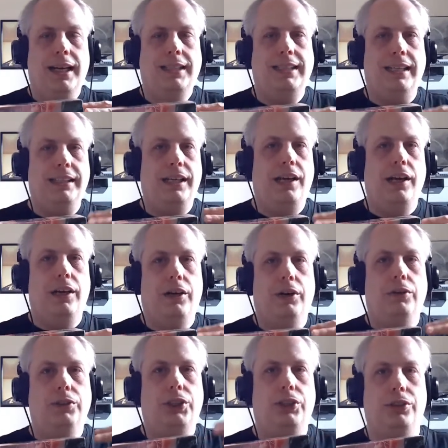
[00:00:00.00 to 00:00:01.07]
It's not like you can
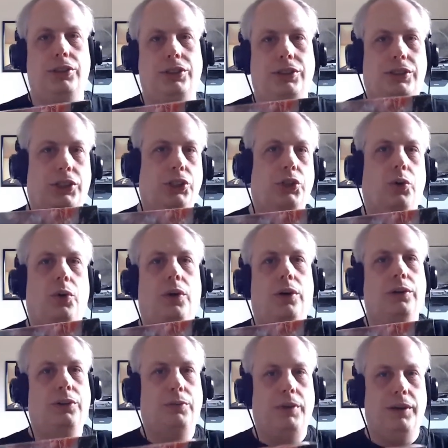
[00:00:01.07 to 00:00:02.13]
go sh-
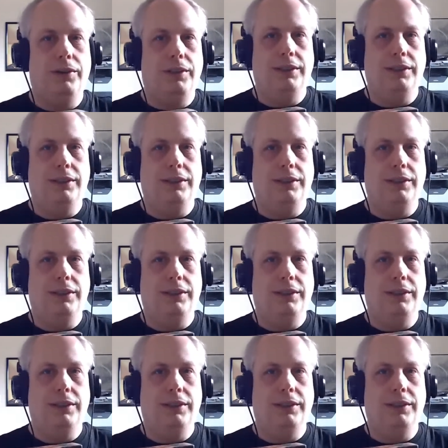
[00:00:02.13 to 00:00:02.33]
sojourn throughout